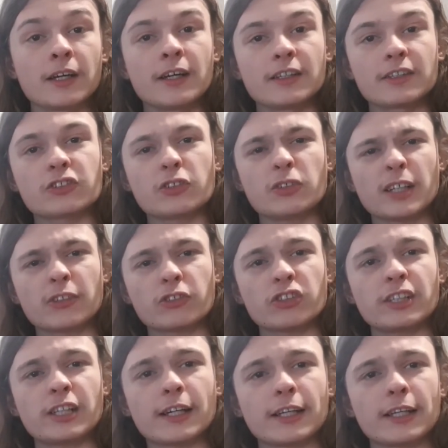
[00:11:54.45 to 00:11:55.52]
and so naturally
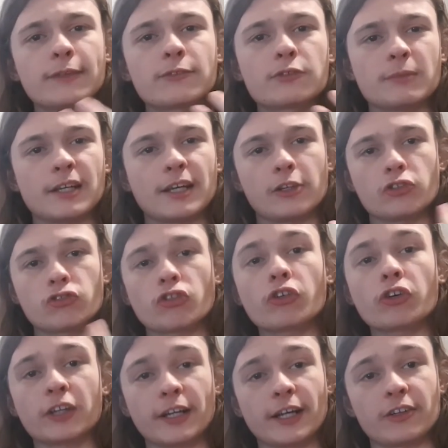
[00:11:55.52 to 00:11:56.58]
that gives me a
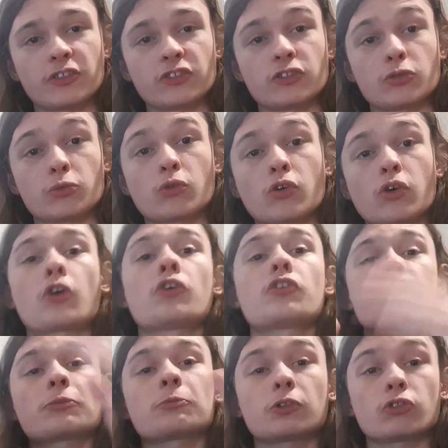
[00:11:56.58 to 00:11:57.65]
strong connection to
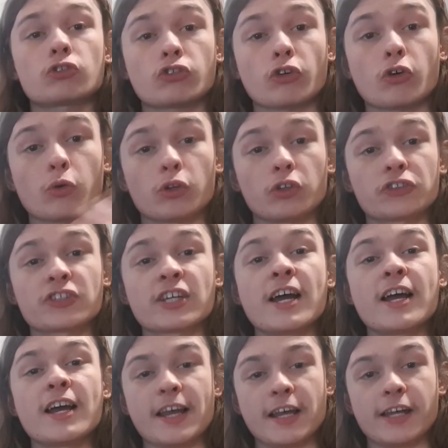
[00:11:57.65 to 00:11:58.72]
custom controllers
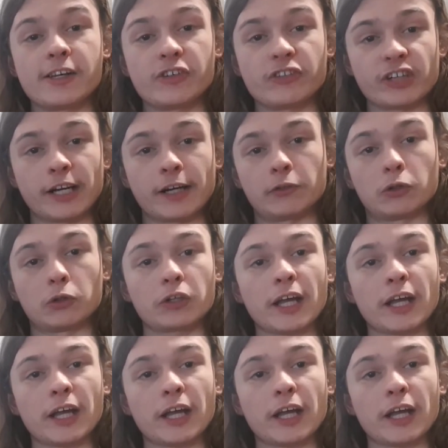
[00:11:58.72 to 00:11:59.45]
in general.